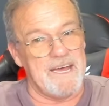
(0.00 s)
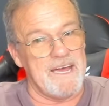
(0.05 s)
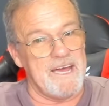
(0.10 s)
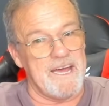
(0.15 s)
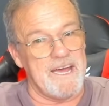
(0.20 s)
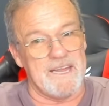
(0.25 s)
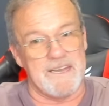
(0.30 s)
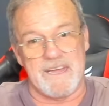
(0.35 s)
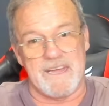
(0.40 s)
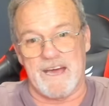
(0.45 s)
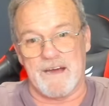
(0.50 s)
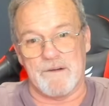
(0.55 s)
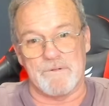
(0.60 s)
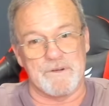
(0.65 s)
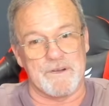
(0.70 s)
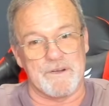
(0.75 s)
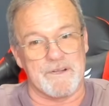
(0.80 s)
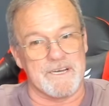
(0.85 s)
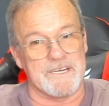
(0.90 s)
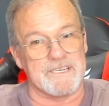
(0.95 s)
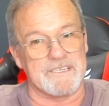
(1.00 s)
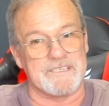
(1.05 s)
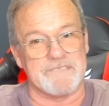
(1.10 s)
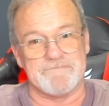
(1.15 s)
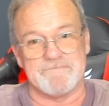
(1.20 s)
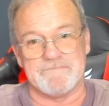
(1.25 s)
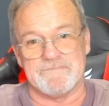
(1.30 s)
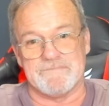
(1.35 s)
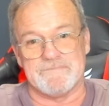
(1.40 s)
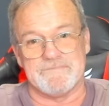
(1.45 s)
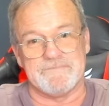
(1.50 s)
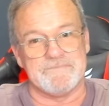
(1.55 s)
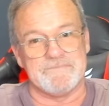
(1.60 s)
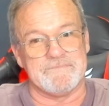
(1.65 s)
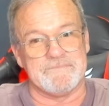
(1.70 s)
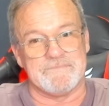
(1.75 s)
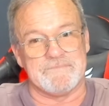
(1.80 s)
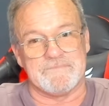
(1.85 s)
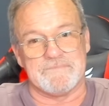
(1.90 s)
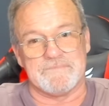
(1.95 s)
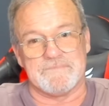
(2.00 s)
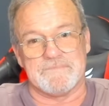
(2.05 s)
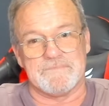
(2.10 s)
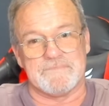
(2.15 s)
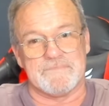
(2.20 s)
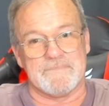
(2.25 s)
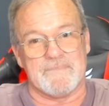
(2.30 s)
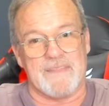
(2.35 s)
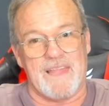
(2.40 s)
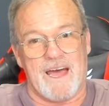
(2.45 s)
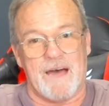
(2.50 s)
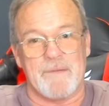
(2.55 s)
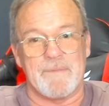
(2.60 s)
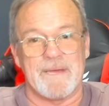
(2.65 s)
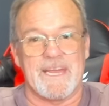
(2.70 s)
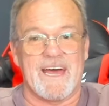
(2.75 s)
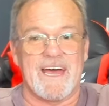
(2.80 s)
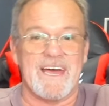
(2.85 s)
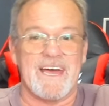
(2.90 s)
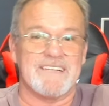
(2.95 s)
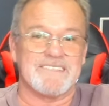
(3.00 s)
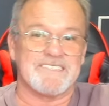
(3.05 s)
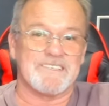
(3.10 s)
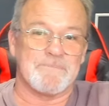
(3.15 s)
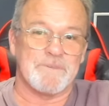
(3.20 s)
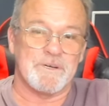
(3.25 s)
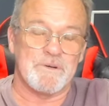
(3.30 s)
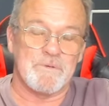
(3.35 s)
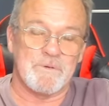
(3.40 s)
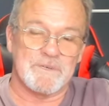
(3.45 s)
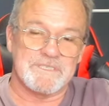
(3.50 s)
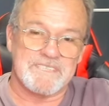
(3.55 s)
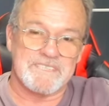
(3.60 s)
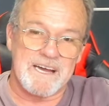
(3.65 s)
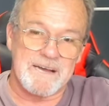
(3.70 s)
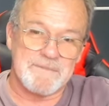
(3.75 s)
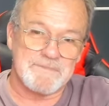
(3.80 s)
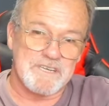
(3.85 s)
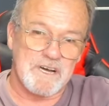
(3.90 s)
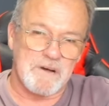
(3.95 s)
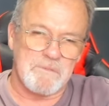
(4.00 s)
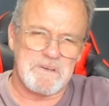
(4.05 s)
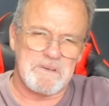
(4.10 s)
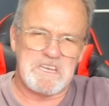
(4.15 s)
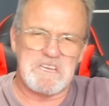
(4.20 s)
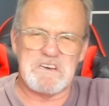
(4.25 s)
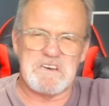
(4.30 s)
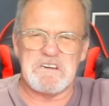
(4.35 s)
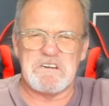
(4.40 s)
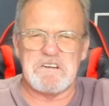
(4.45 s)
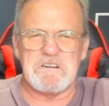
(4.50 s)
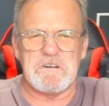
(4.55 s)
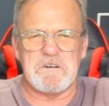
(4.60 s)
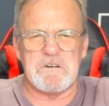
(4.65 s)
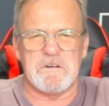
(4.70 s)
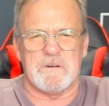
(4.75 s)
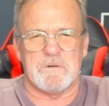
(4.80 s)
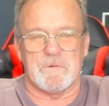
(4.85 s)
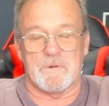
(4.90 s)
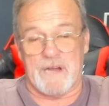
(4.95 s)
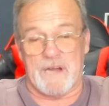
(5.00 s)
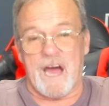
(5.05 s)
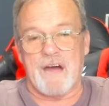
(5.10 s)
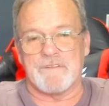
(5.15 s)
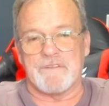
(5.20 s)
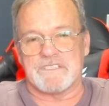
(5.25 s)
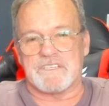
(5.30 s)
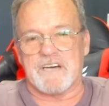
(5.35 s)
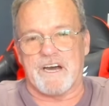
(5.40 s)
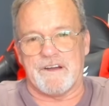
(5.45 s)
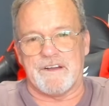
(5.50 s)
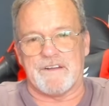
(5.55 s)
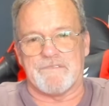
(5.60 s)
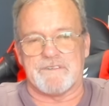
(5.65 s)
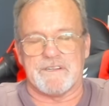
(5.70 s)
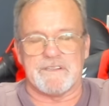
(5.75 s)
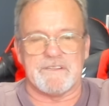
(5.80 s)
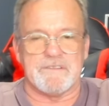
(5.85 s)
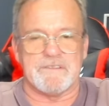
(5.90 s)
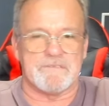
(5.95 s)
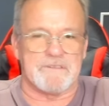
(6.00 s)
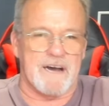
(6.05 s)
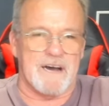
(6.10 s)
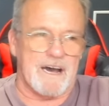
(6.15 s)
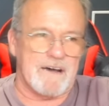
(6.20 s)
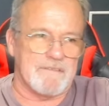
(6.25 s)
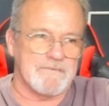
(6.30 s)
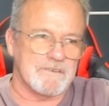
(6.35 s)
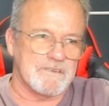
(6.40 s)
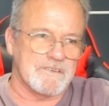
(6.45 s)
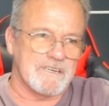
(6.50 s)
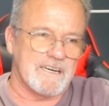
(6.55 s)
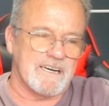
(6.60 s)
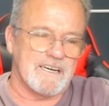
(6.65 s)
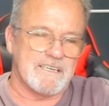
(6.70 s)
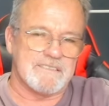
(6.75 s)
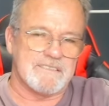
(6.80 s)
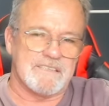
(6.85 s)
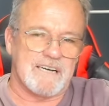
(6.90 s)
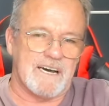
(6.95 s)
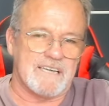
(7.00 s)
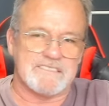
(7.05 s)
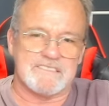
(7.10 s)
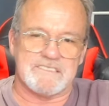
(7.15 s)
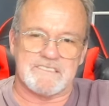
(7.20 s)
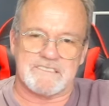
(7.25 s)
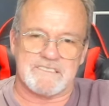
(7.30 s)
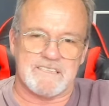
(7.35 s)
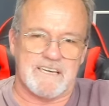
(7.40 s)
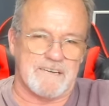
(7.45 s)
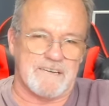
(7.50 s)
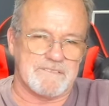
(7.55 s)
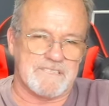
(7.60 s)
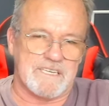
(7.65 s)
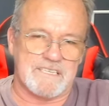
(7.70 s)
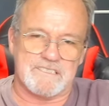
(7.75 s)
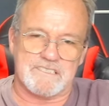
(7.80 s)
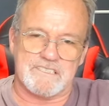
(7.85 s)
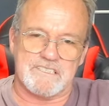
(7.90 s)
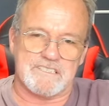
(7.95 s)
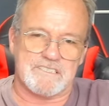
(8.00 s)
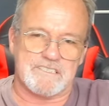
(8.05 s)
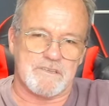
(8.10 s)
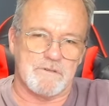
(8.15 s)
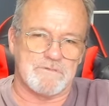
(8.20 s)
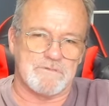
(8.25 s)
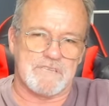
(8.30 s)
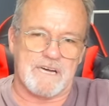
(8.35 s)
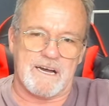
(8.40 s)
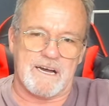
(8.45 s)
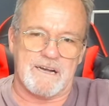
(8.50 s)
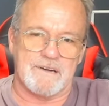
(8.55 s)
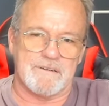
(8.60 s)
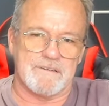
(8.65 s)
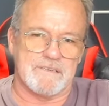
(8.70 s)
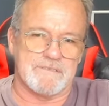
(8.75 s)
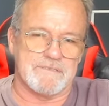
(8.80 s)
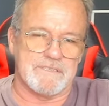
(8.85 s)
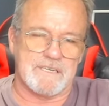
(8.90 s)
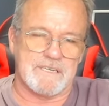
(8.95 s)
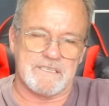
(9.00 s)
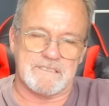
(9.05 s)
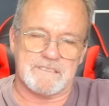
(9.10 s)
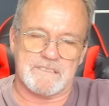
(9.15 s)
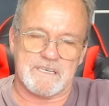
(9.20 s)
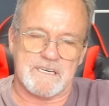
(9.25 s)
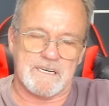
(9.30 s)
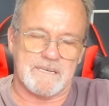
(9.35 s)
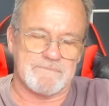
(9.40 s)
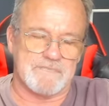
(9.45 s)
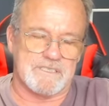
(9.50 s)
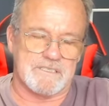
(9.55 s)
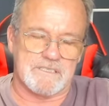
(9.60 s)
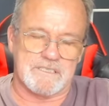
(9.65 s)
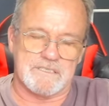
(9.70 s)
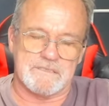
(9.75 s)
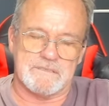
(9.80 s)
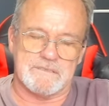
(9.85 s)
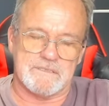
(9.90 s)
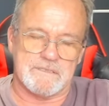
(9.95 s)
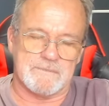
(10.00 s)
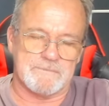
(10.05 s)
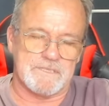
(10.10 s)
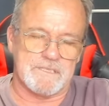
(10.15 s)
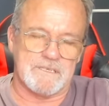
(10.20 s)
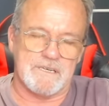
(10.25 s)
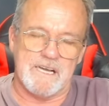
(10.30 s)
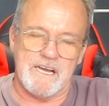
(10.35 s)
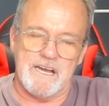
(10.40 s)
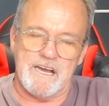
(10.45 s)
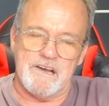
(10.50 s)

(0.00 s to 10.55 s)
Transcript: And now we're like... I mean, I had somebody one time tell me... when I retired at 55, okay? I just got so tired of it. I was like, I'm done. I'm done.